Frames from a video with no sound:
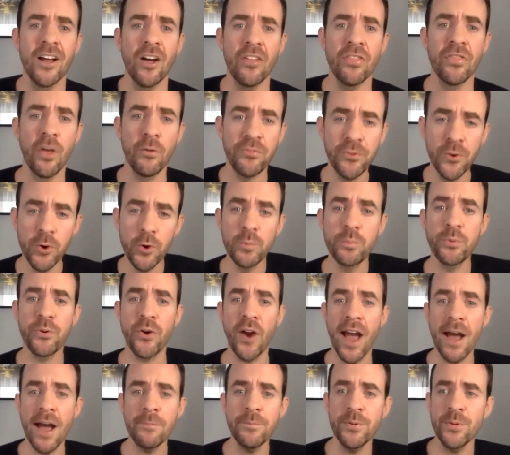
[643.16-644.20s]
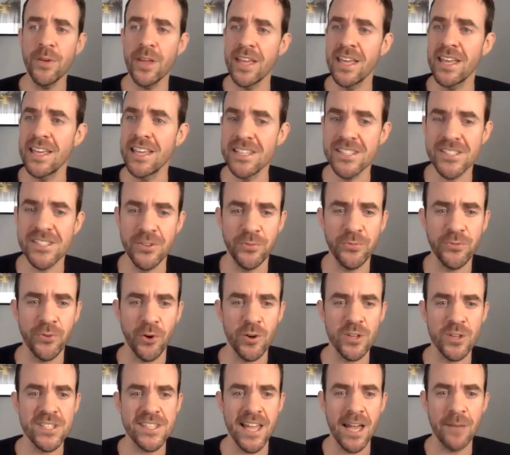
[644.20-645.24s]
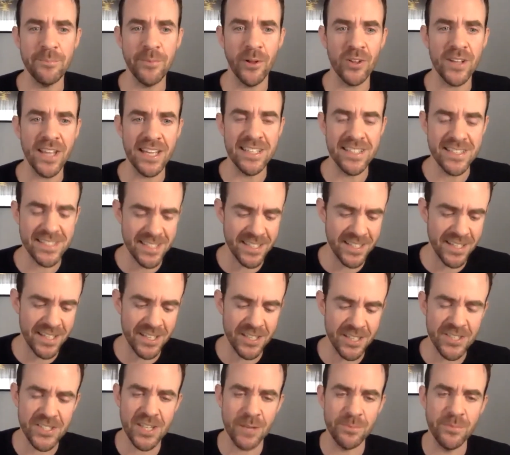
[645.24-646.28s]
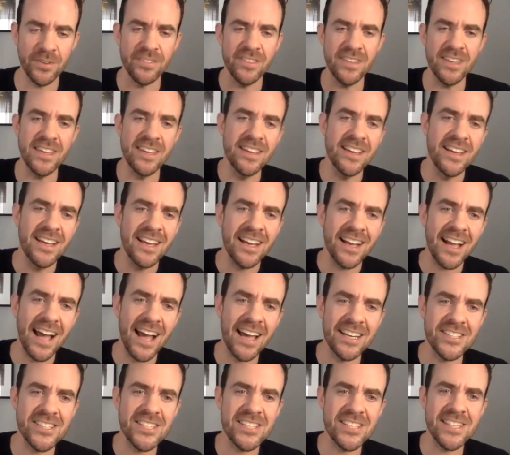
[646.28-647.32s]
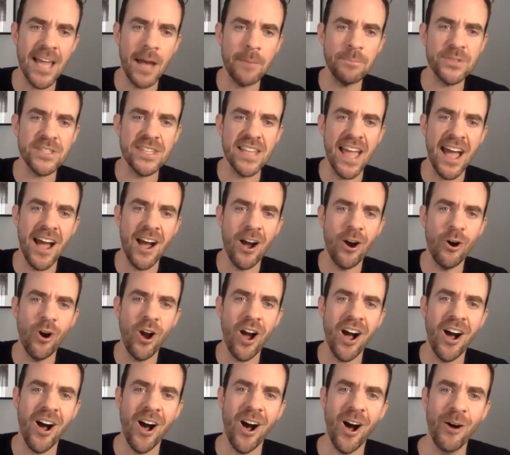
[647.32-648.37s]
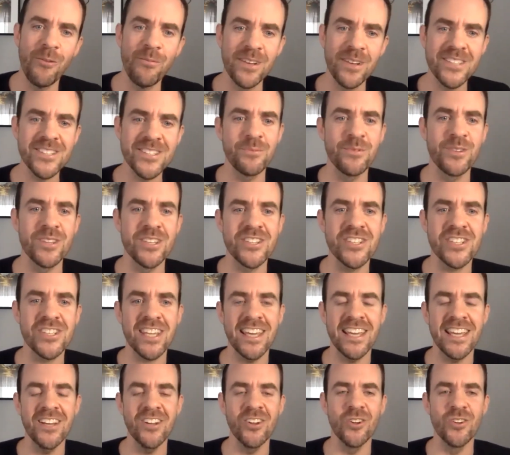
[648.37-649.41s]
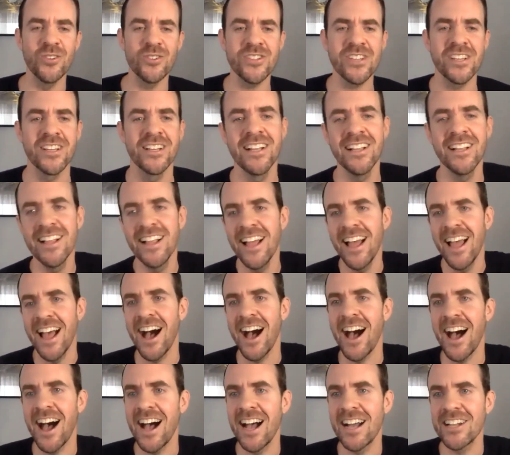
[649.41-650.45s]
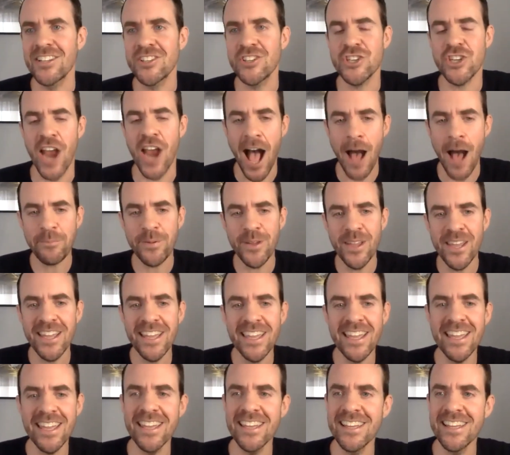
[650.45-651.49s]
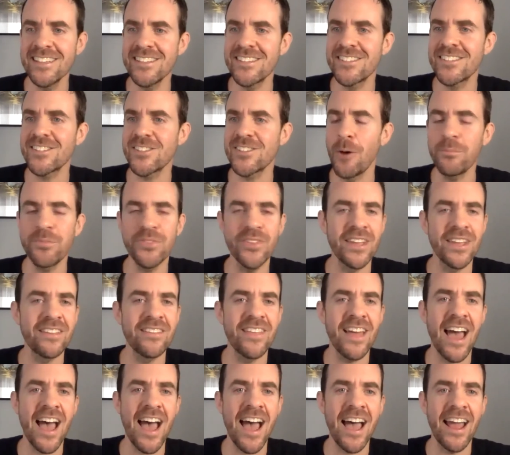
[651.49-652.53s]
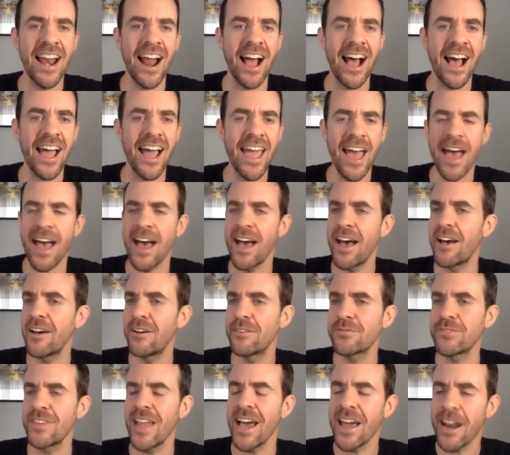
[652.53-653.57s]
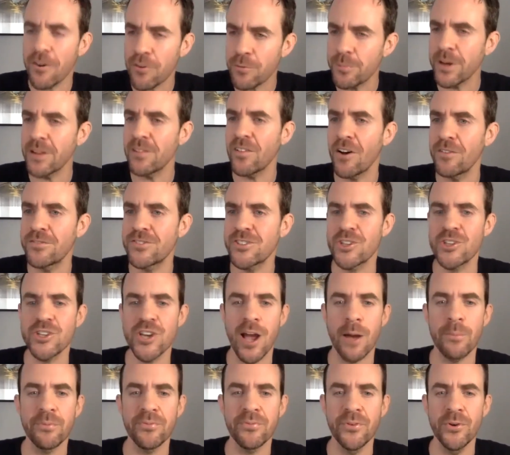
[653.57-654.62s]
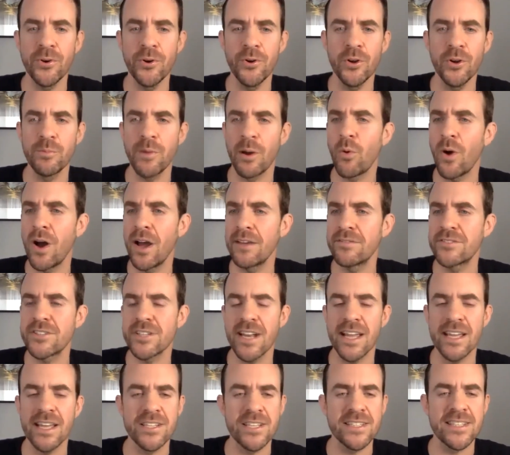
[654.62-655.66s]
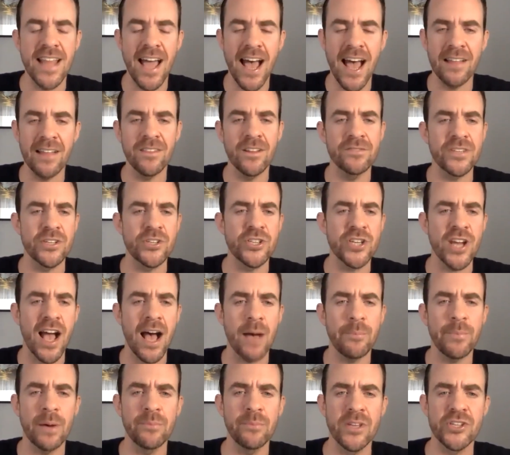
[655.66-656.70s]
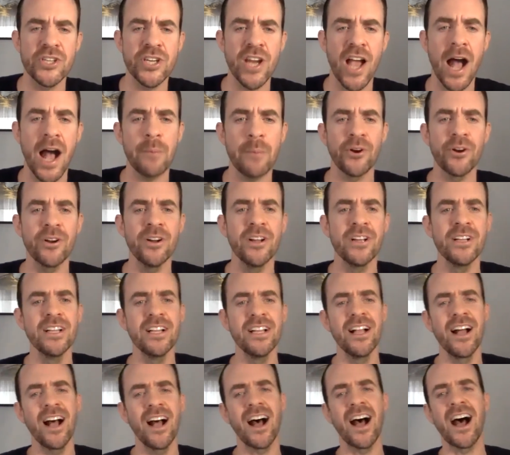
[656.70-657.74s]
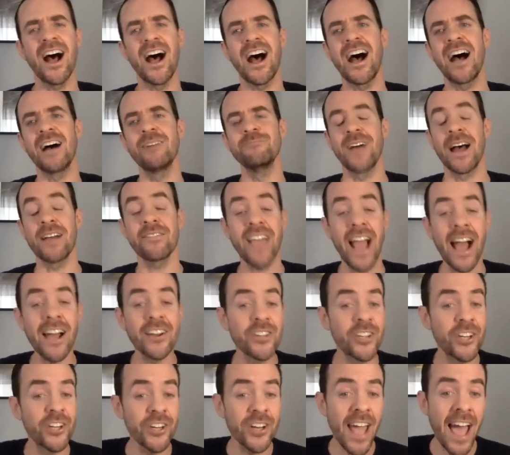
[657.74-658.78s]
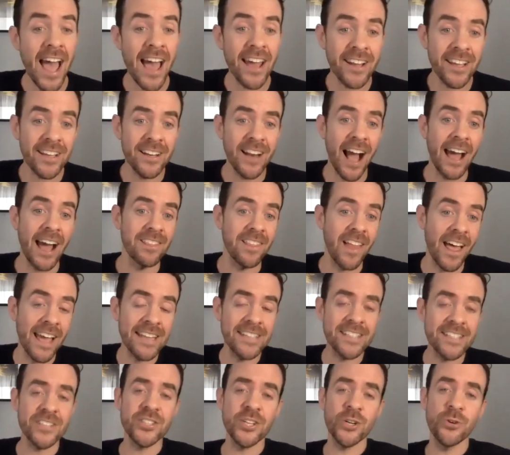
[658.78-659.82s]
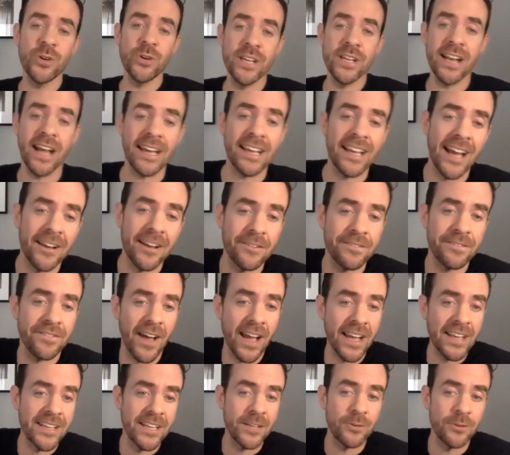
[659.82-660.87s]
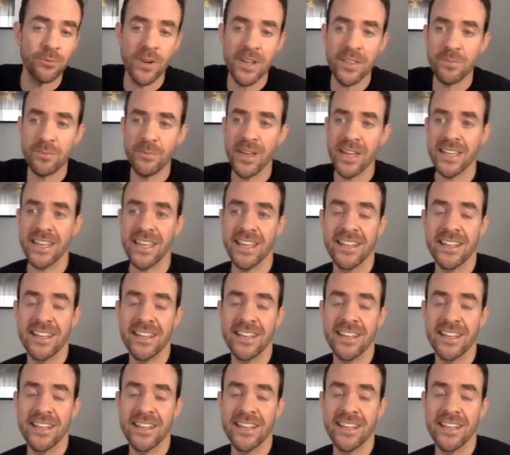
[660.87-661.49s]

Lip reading: the food prep is the first step. I'll get into some of the kind of steps now and some of the skills. Chopping is something that I have. Not everybody loves to chop food. My wife, Janae, does not love to chop. I'm the chopper. I've gotten good at it. I like to do it. I kind of find it rhythmic